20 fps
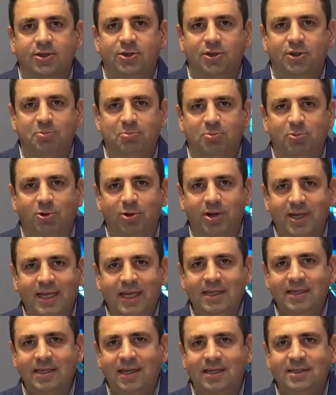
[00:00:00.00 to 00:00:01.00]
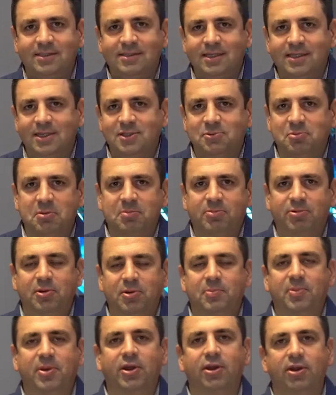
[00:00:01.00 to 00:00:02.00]
Good morning, and as we
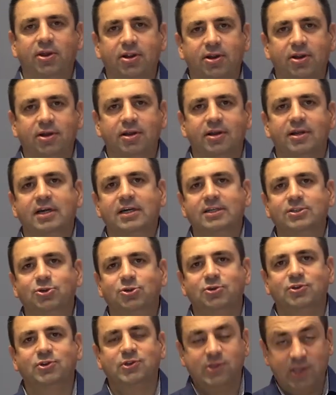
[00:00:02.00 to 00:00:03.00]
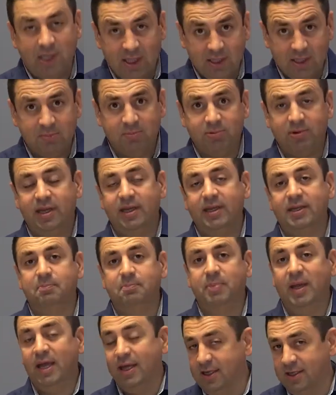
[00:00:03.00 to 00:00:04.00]
prepare to
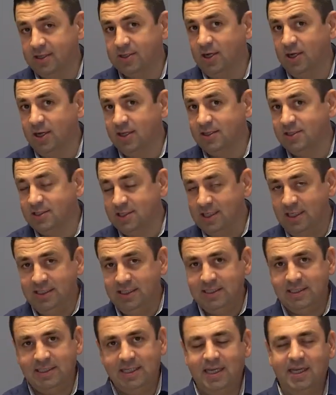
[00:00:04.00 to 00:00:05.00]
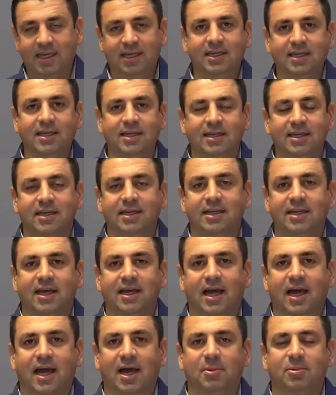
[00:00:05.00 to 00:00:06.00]
celebrate Pentecost Sunday,
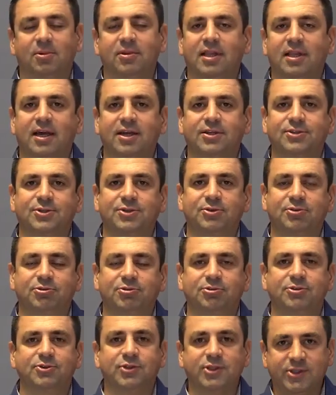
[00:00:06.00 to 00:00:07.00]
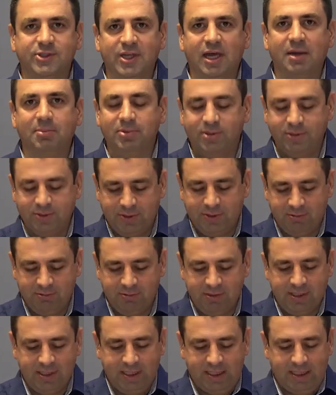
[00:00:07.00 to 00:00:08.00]
I would like to use this
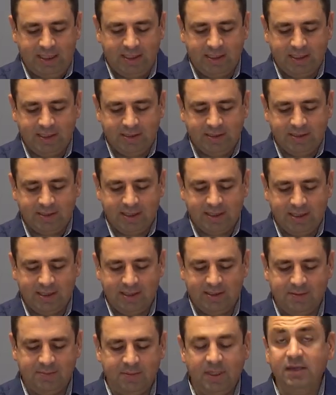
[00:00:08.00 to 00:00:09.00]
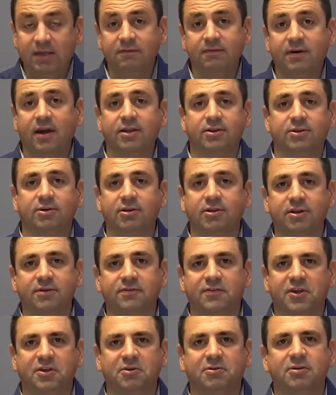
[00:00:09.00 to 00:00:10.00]
opportunity and invite all
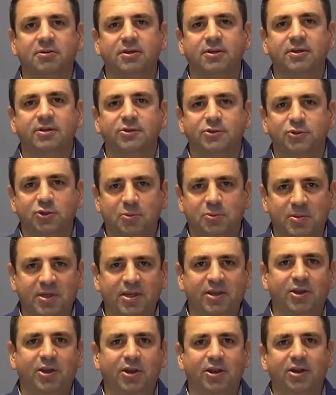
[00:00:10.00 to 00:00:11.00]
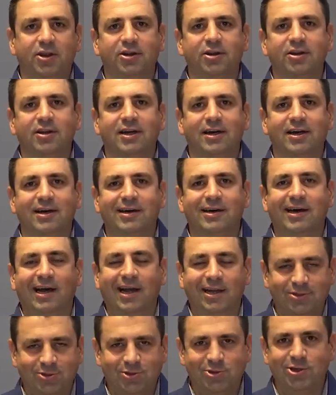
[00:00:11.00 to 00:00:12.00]
of you to be here
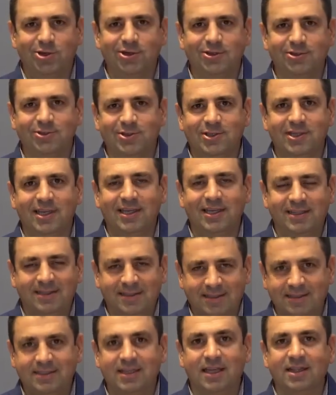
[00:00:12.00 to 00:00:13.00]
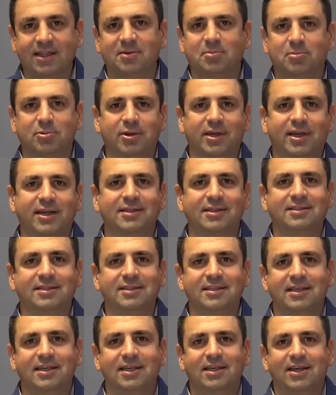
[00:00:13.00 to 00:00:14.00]
at church and celebrate